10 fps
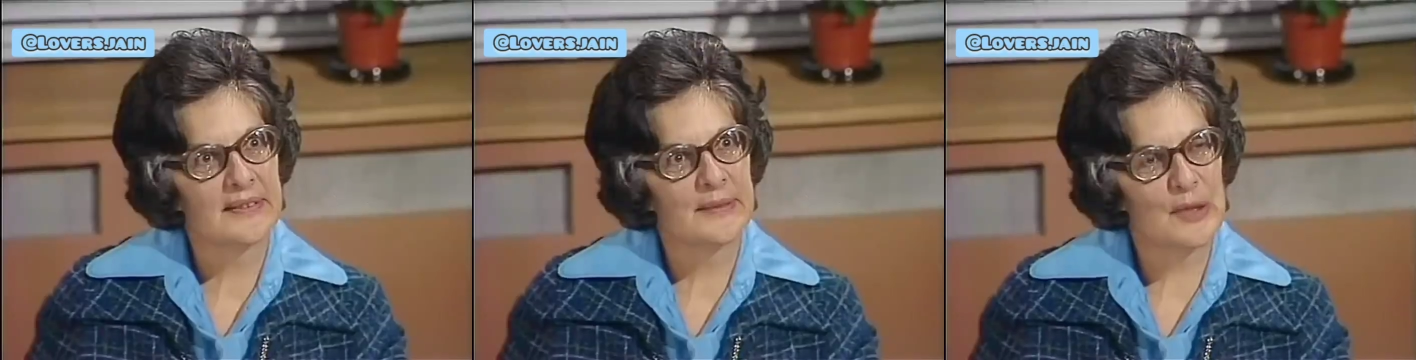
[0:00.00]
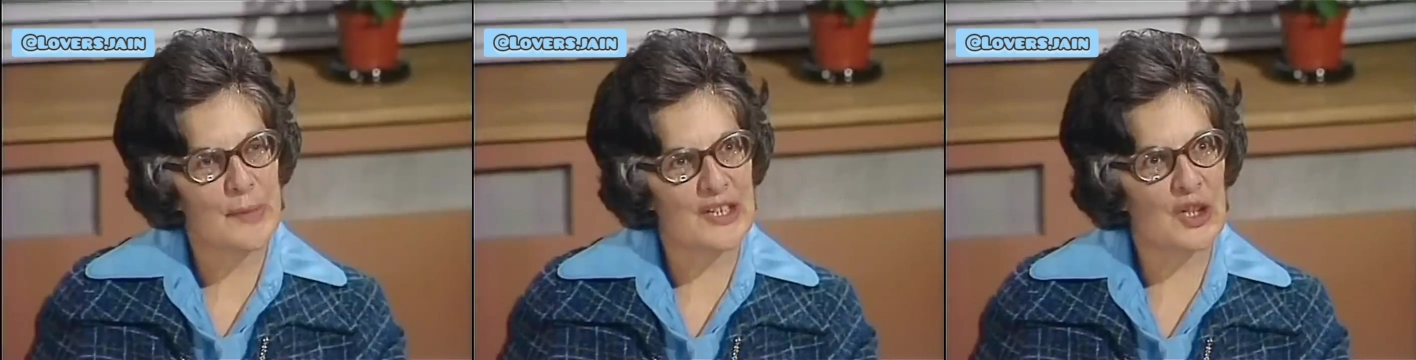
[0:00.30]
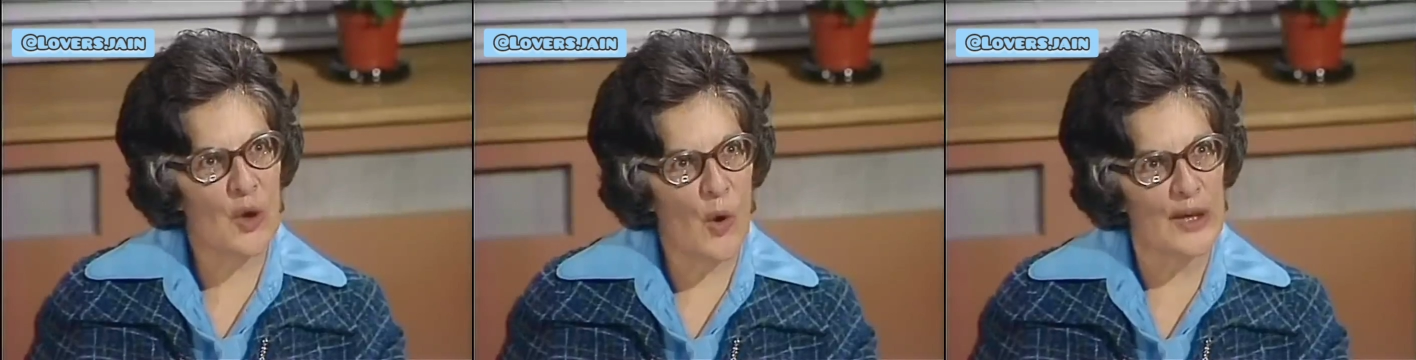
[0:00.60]
Oh, well, you better
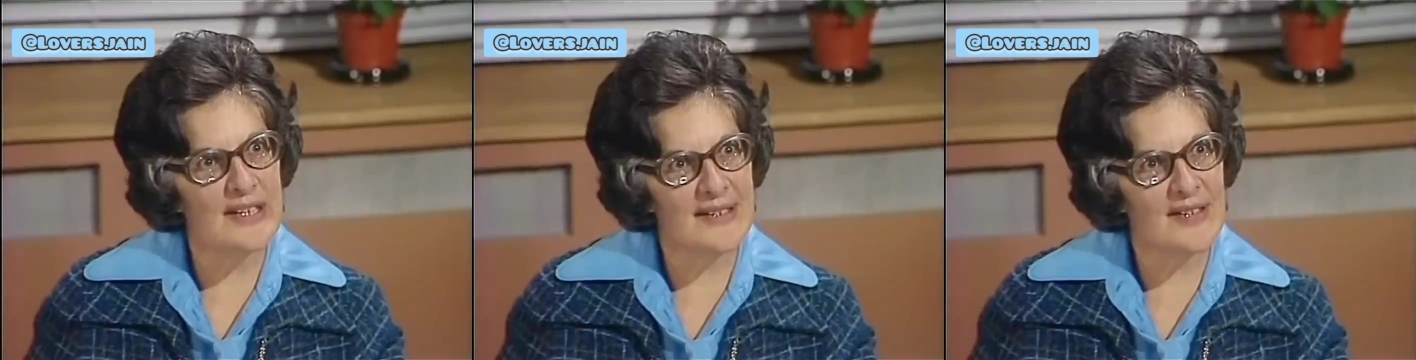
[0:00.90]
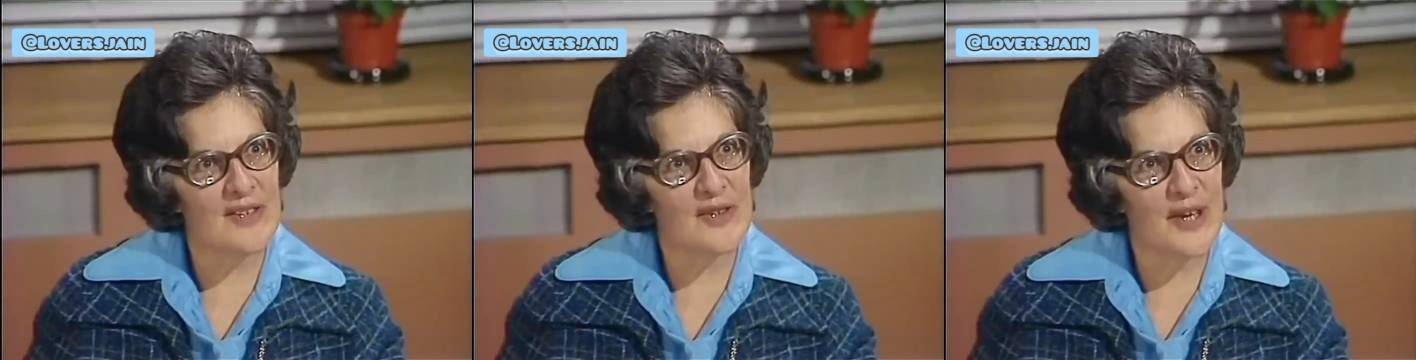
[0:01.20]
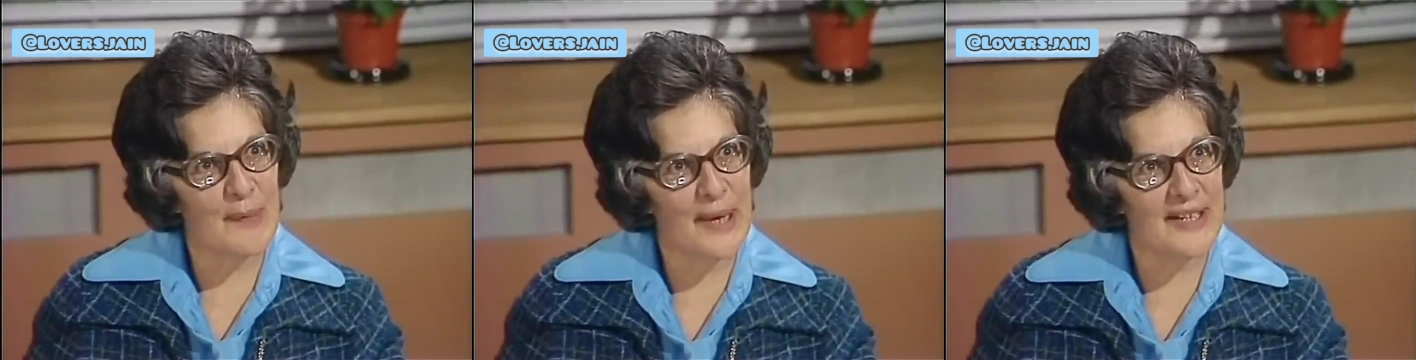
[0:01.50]
call it as soon as you
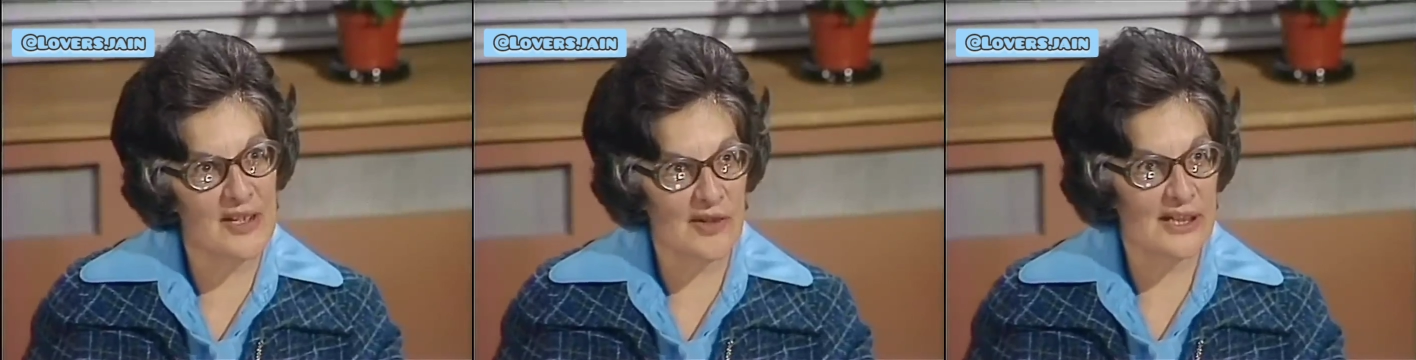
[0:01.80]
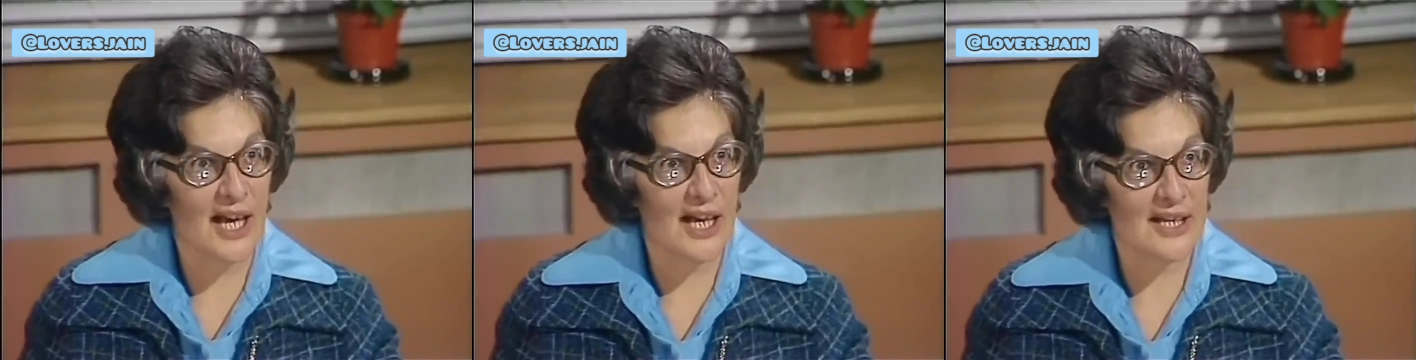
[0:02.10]
get back to your class.